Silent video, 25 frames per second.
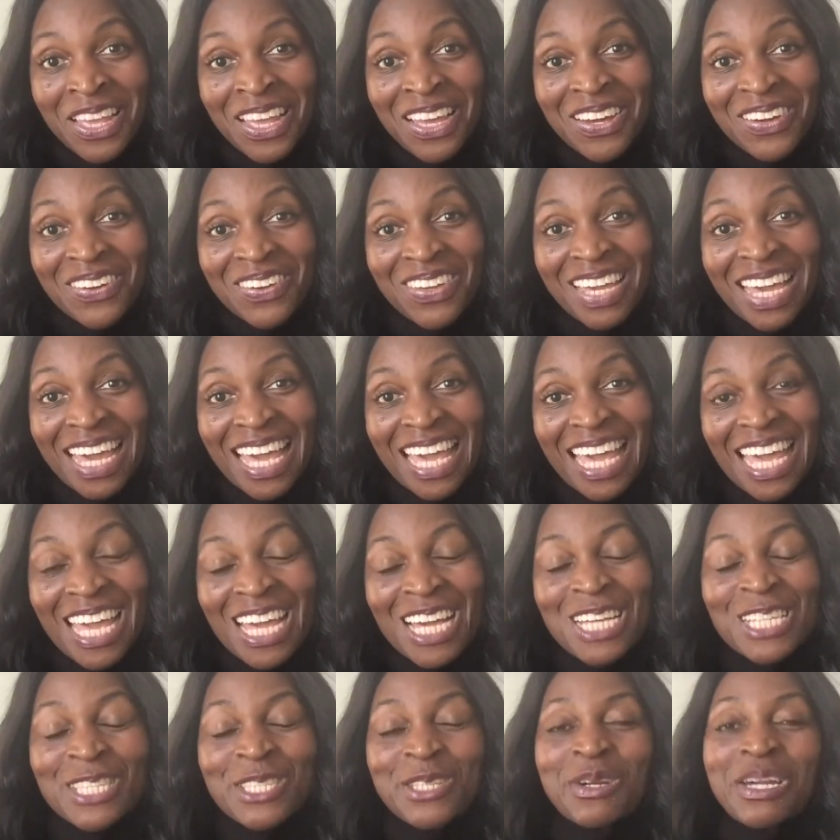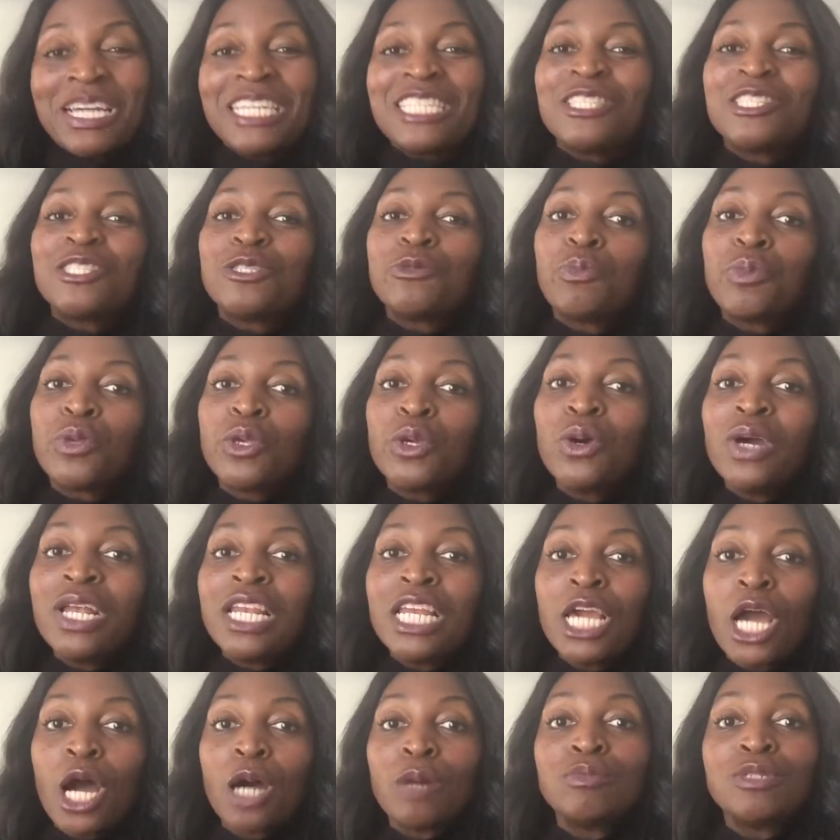Okay, so it's
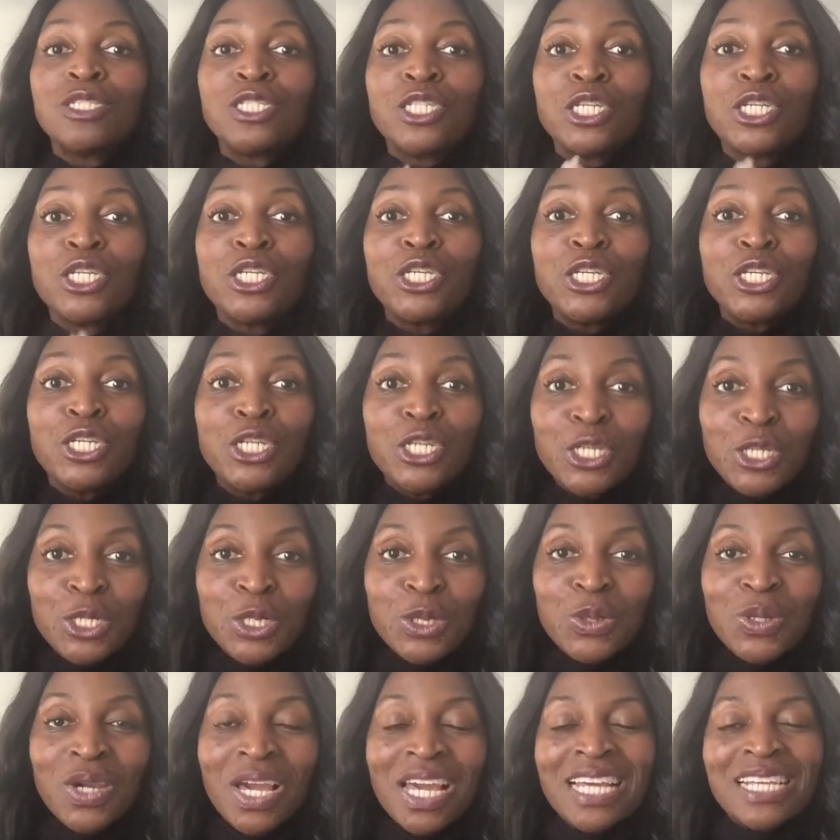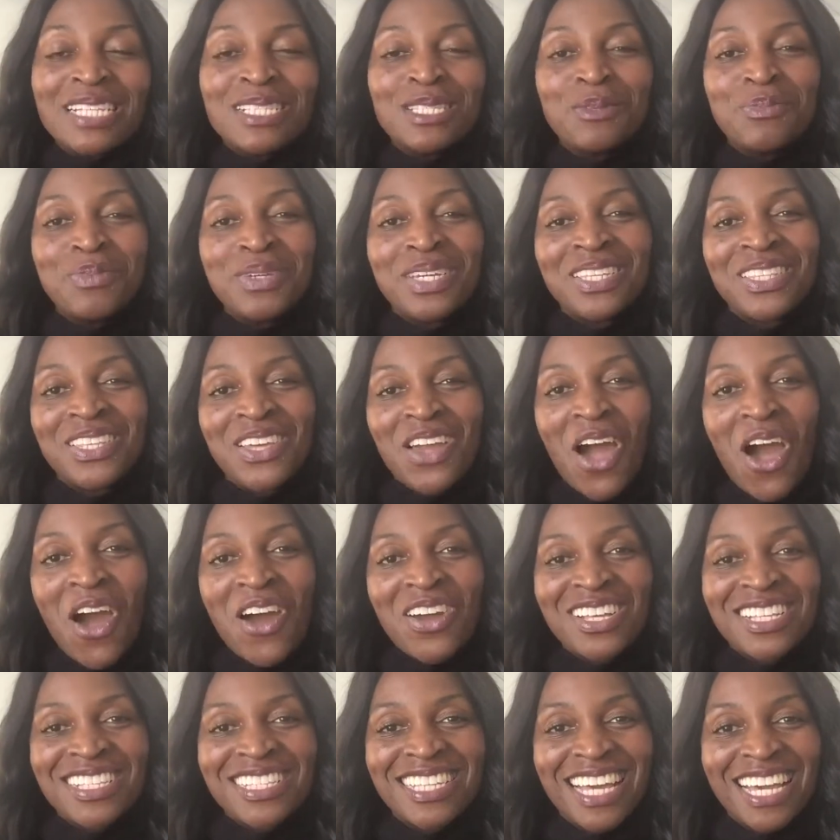purely up to you to be the
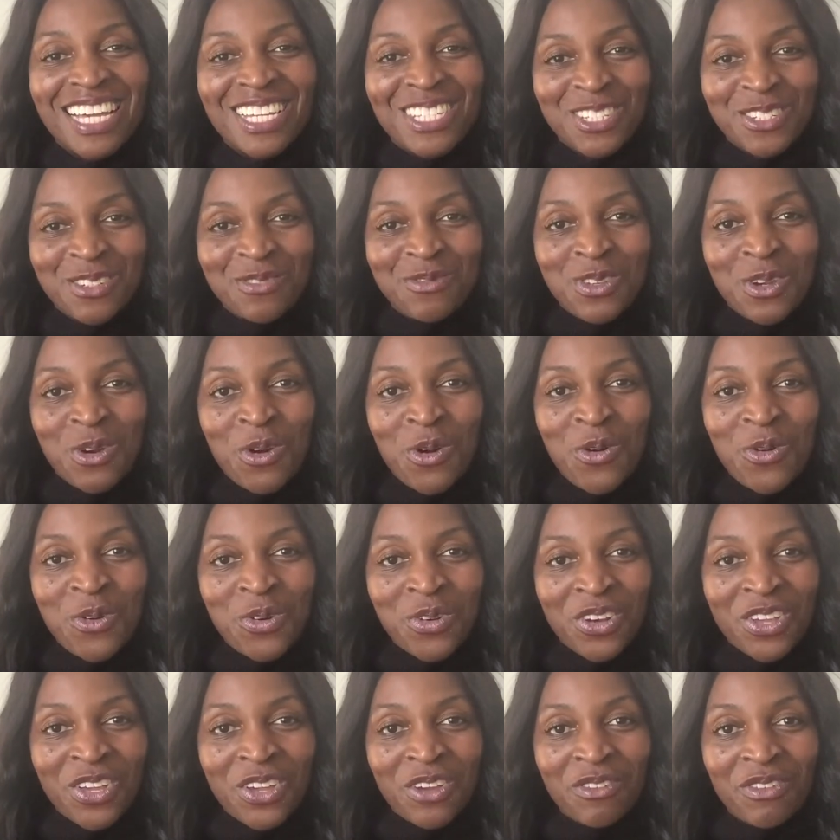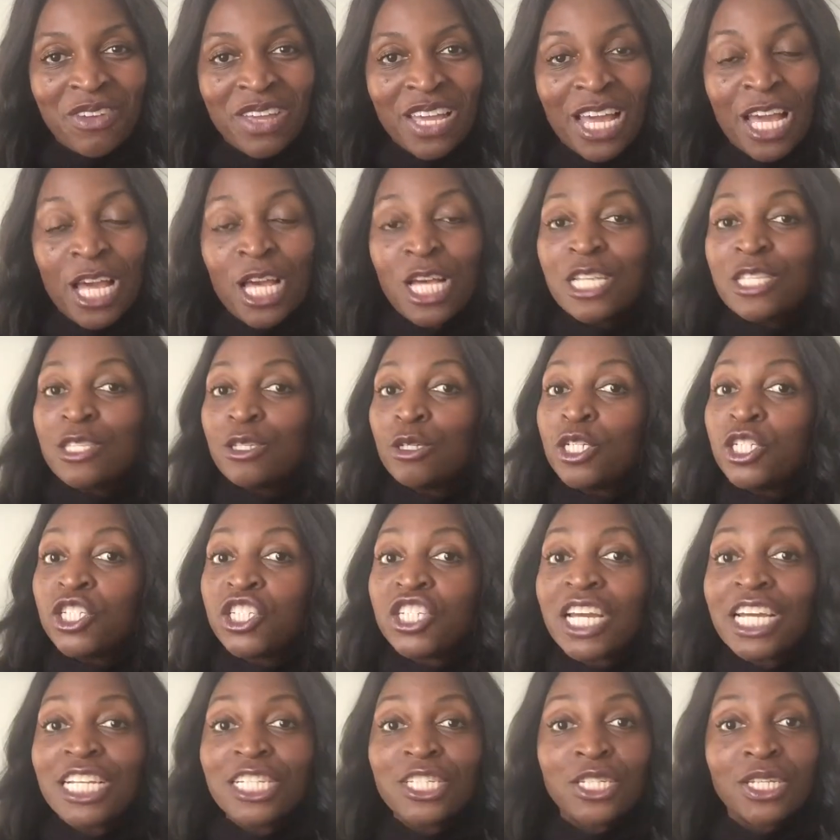architect of your own career. So
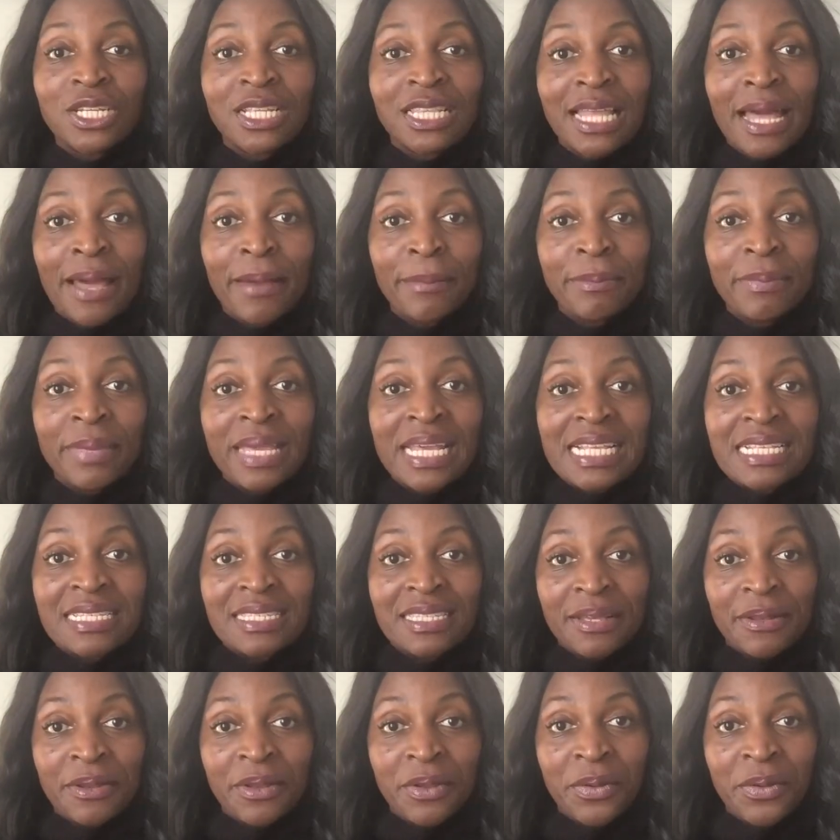schedule that meeting.